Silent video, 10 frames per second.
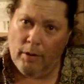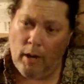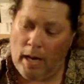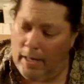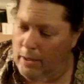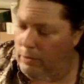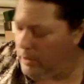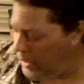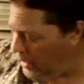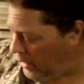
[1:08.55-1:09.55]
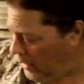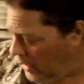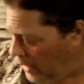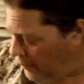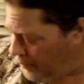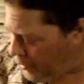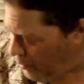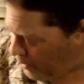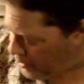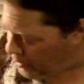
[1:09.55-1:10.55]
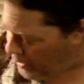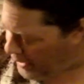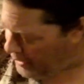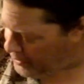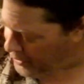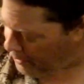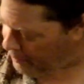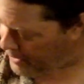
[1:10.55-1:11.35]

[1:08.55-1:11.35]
Ohio. So much so that his thumb